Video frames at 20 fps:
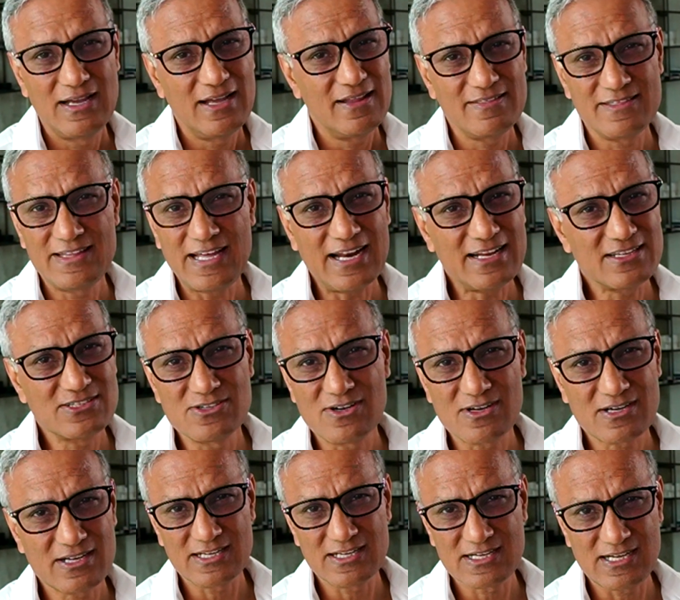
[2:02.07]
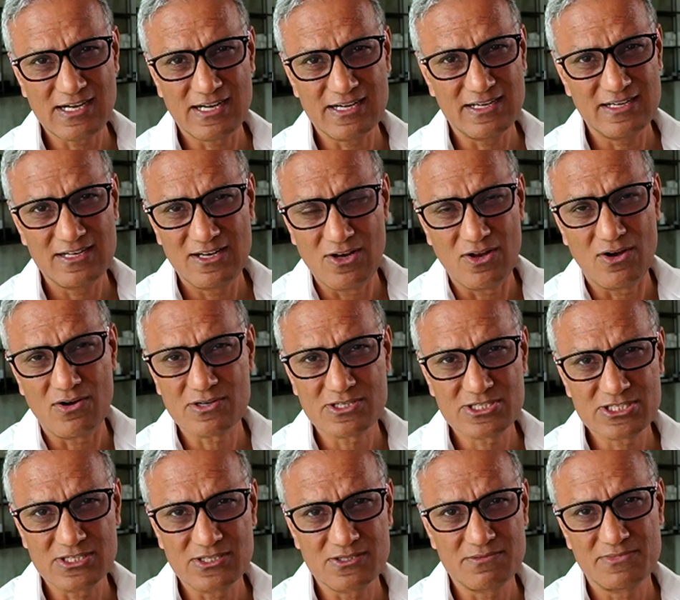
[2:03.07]
That is not cut it long
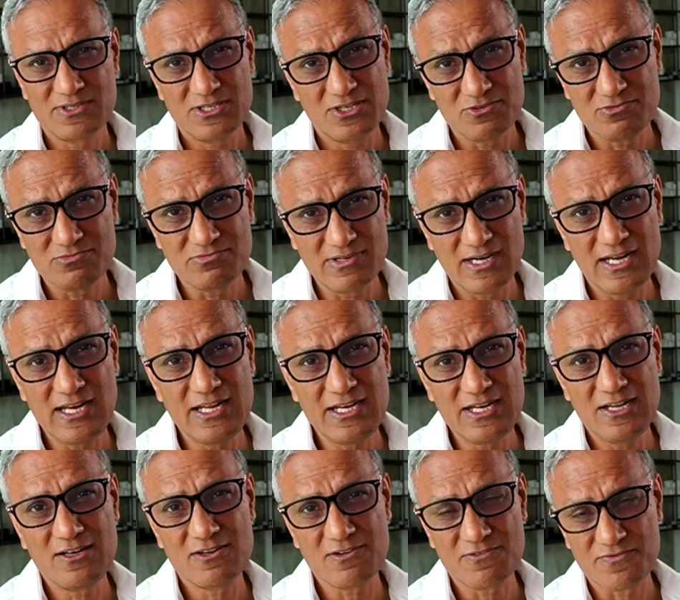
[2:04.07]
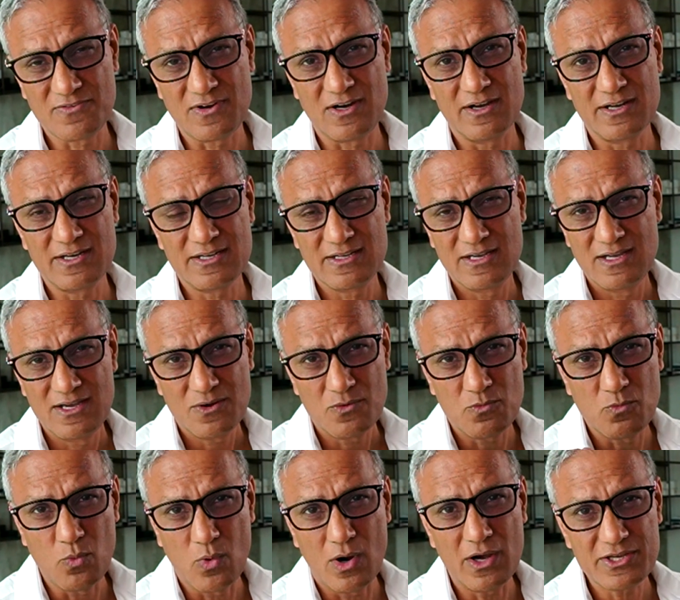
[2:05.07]
term. You really need to find
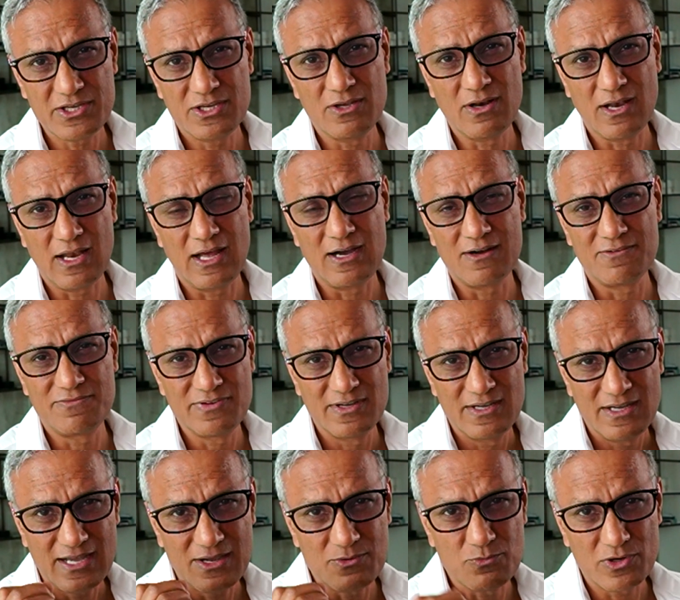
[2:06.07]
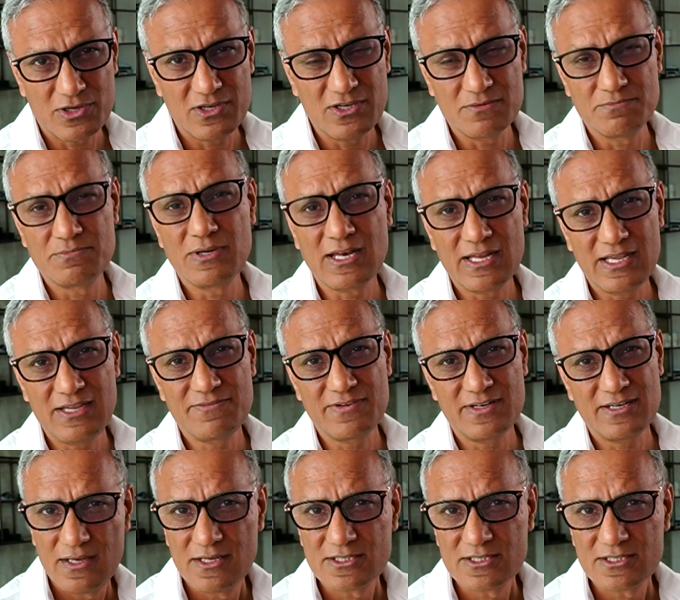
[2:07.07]
what you love and what you believe in.